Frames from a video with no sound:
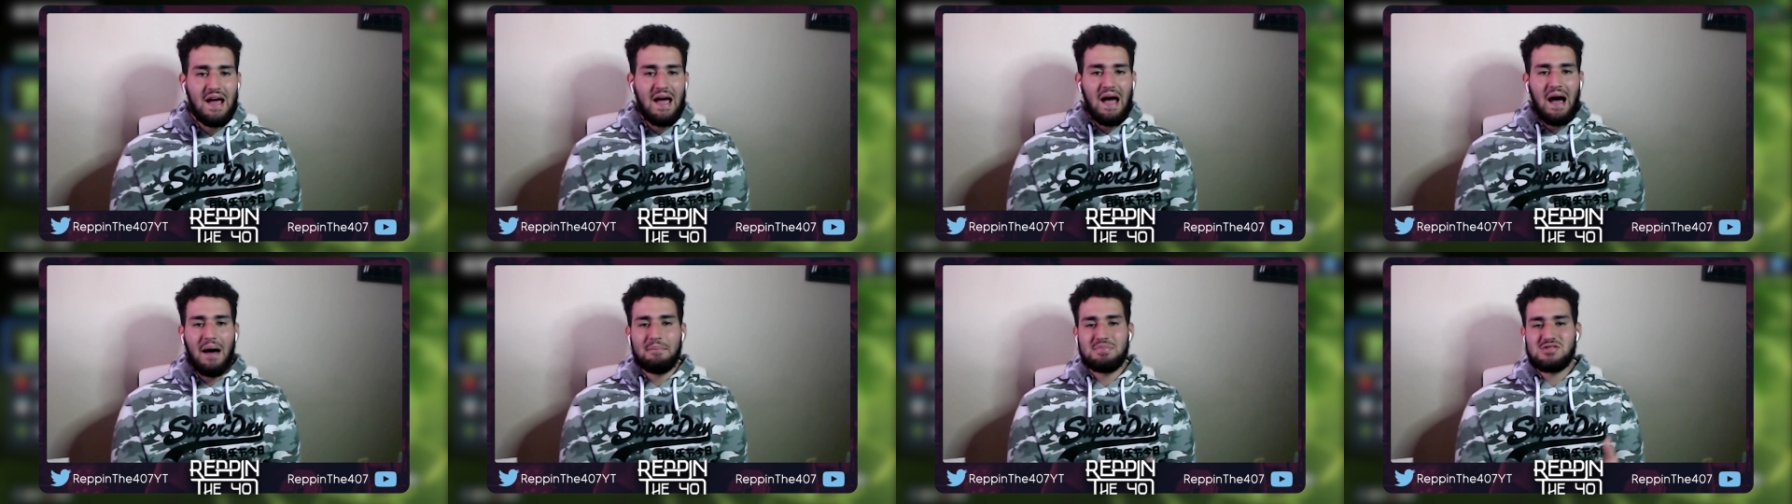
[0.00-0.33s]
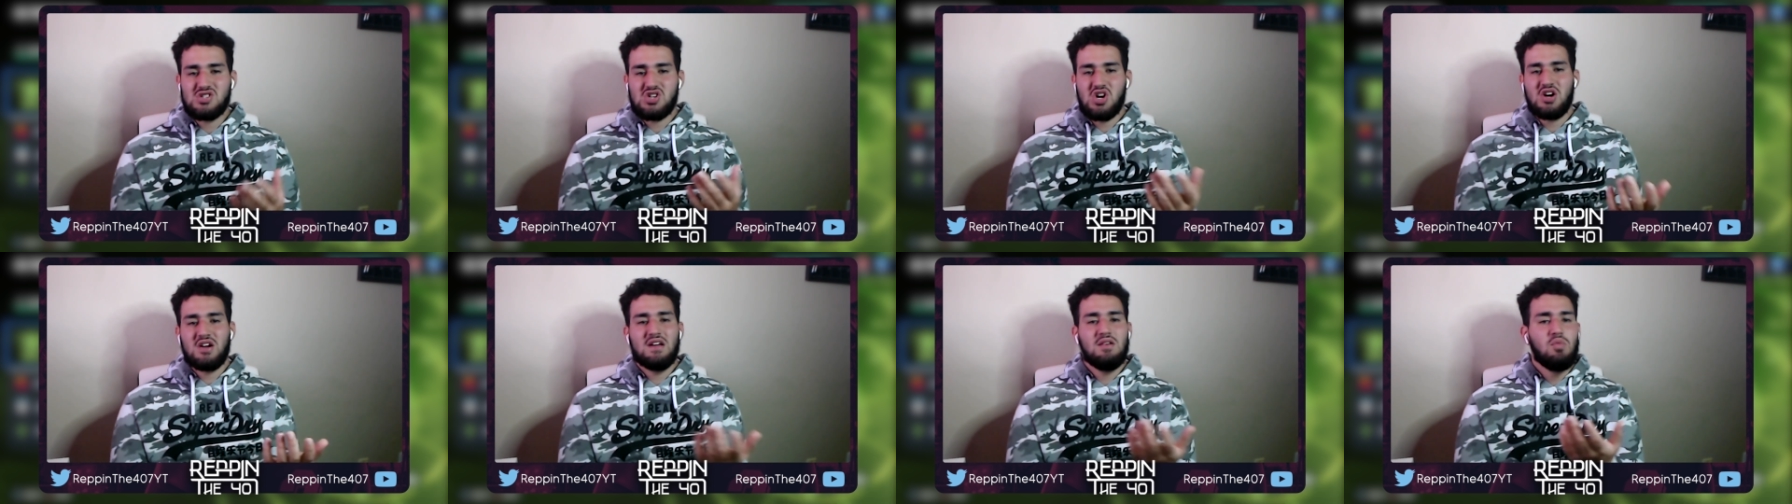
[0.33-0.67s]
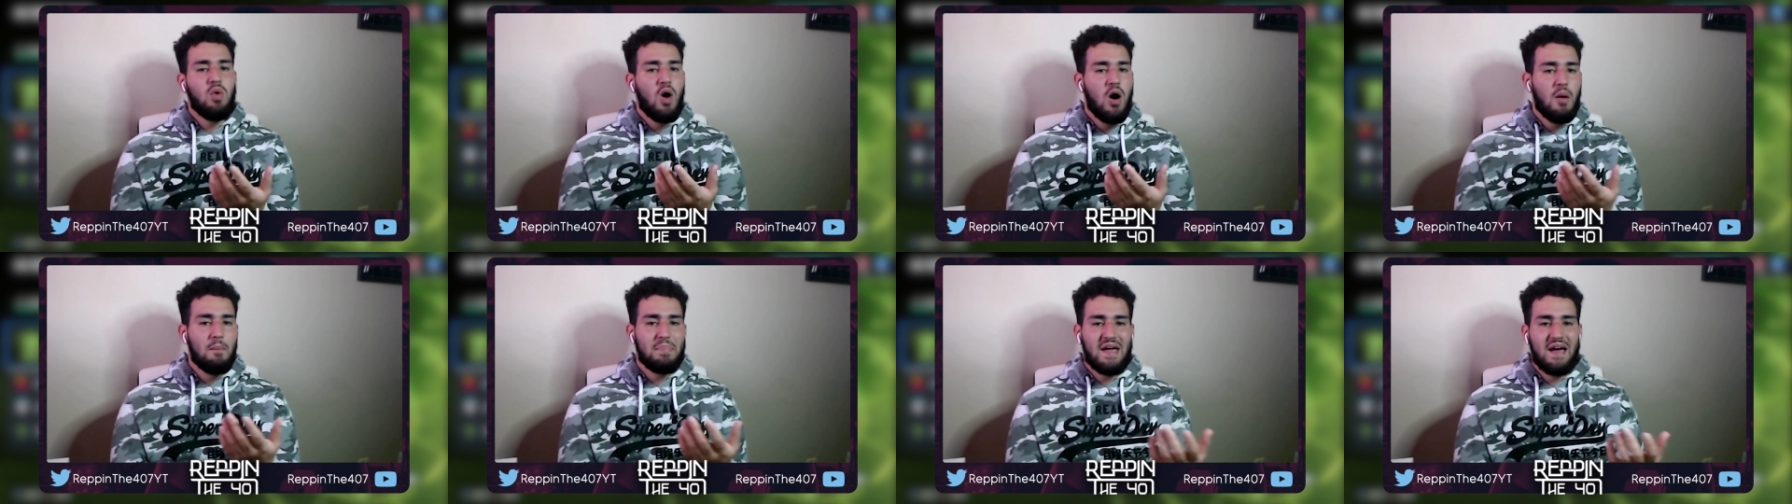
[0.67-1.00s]
I'm sure he
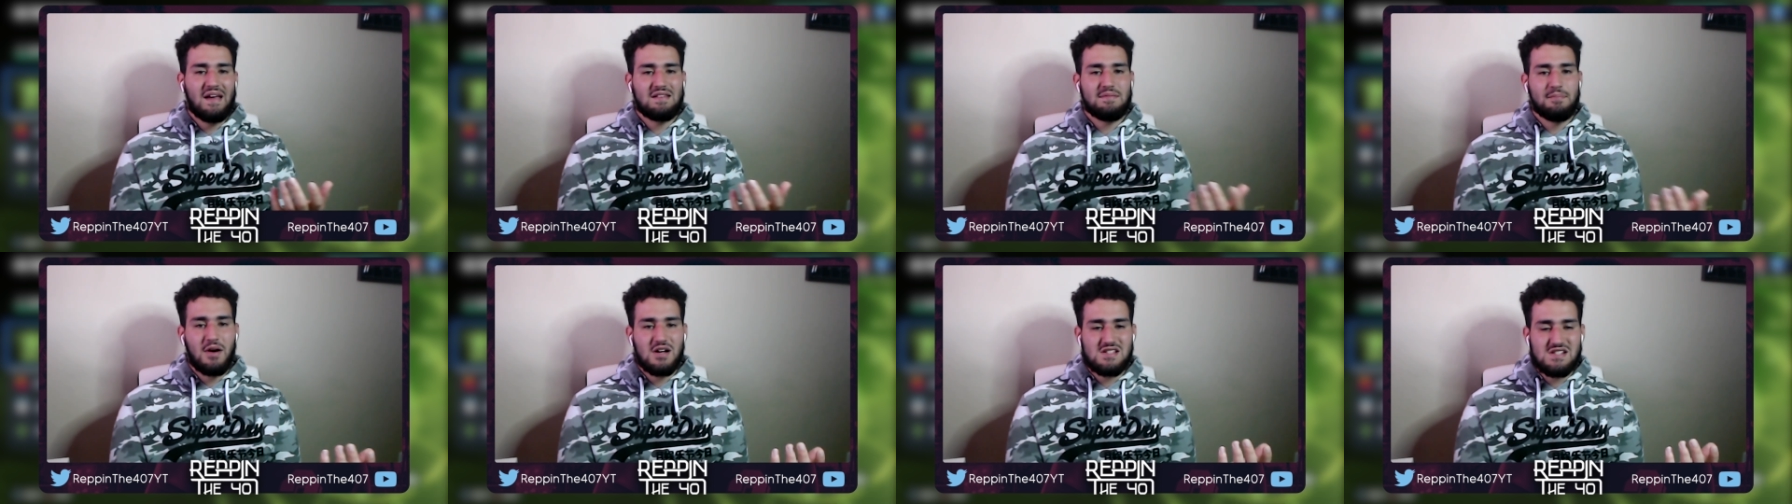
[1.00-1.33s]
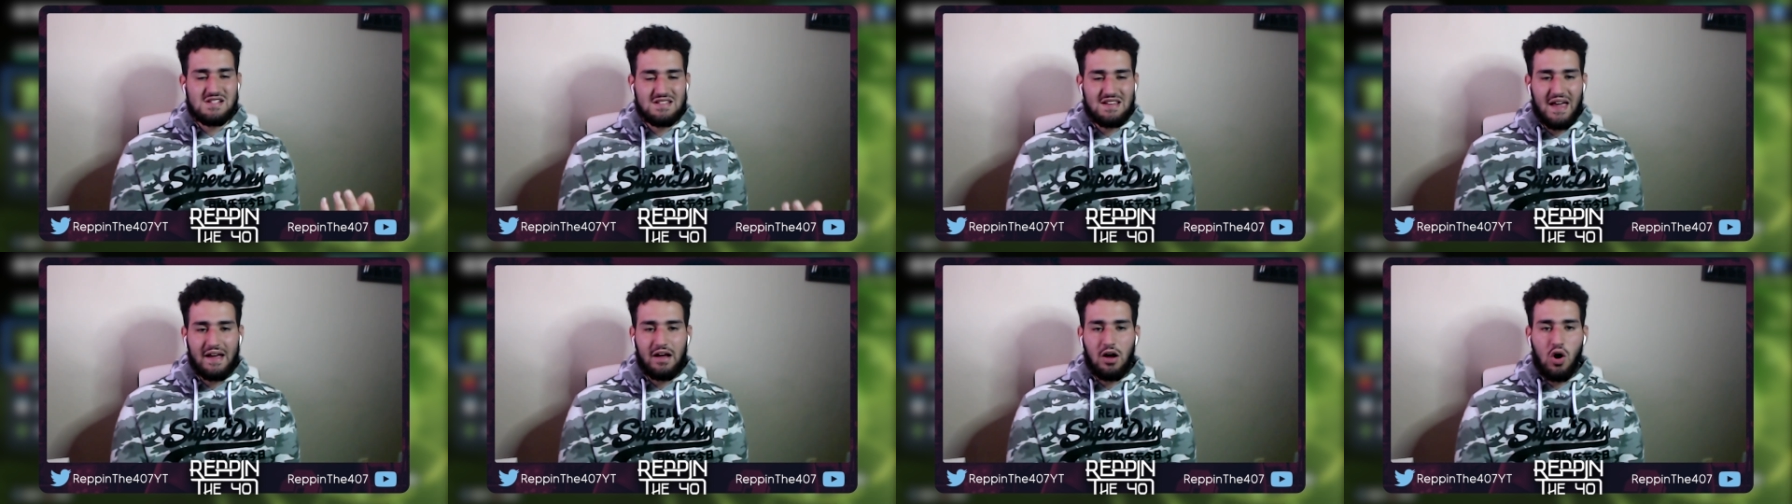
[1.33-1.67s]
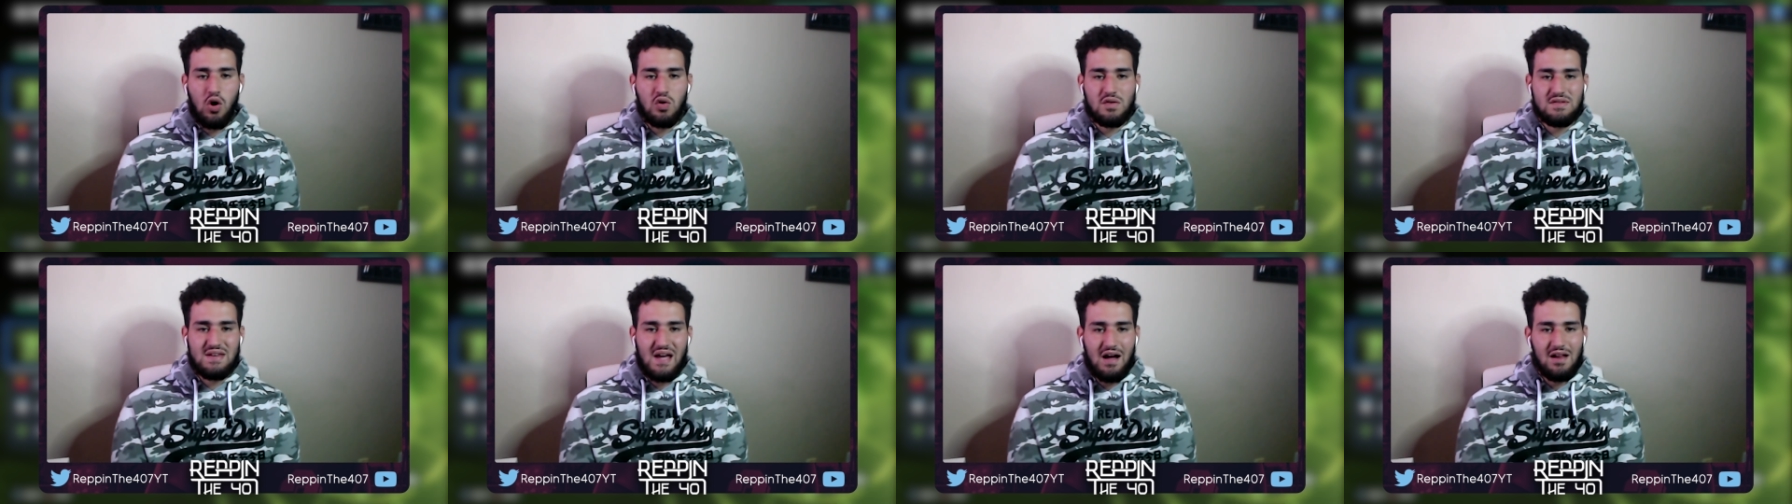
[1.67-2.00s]
won't be as much as like
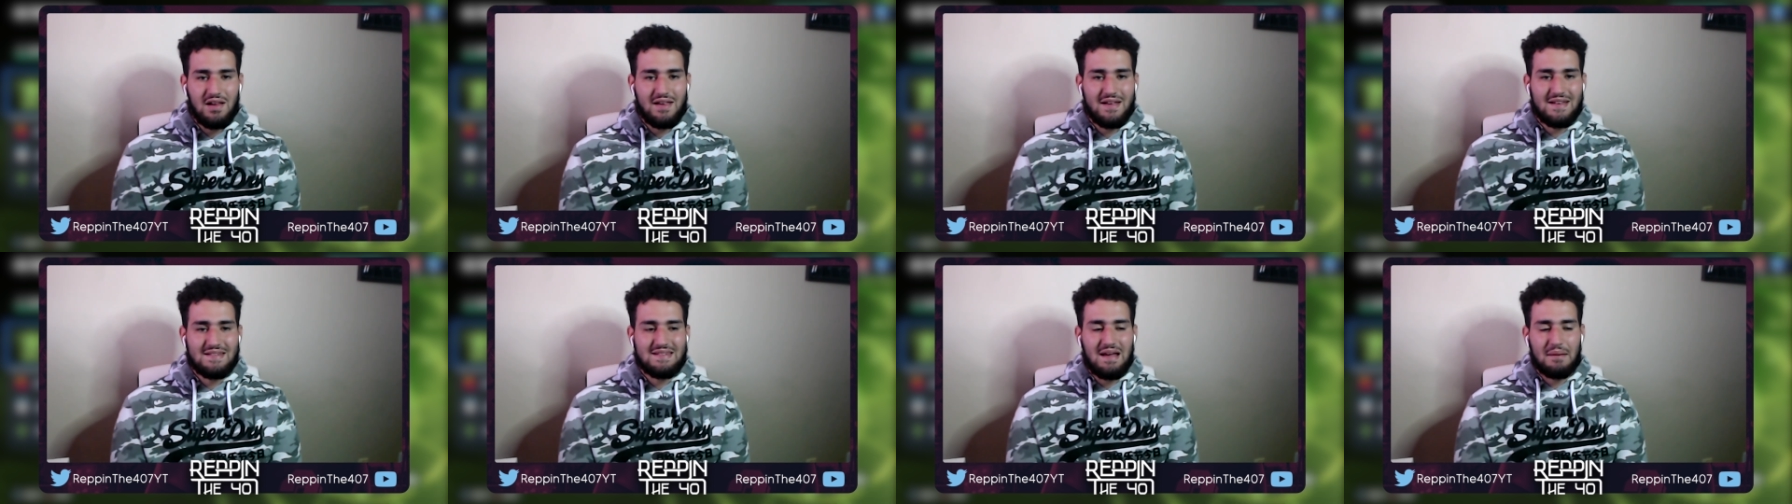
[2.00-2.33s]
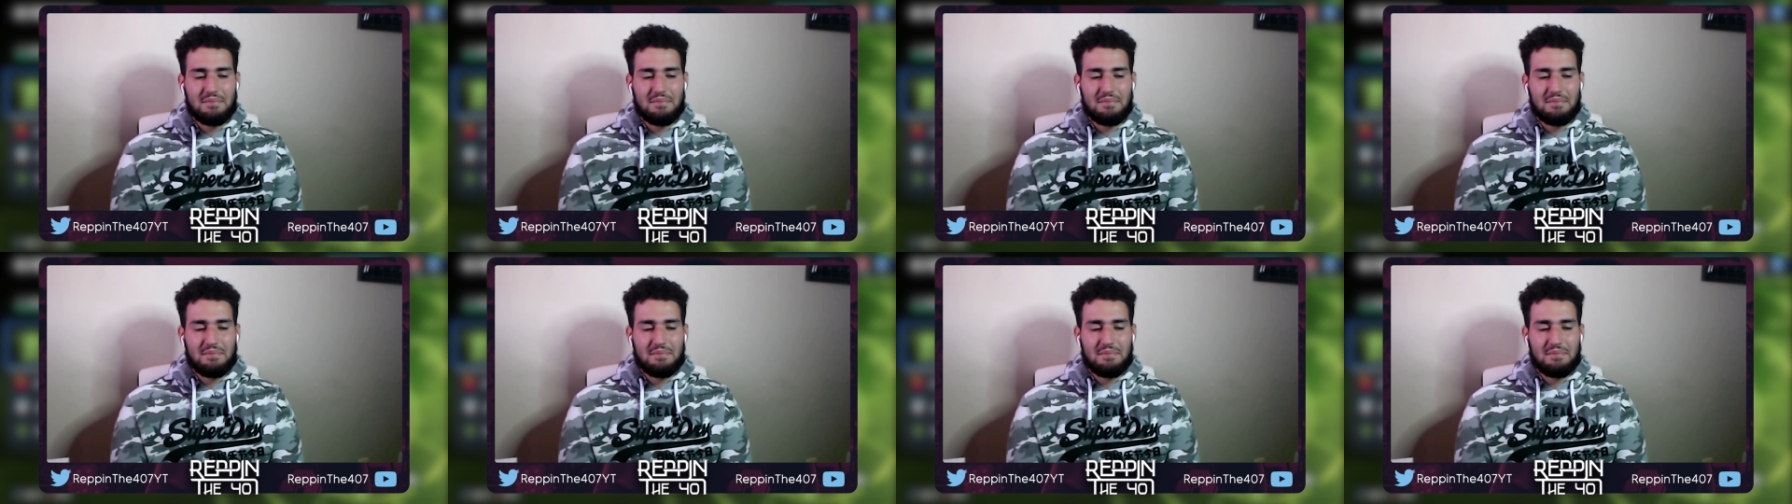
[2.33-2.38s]
Odell is.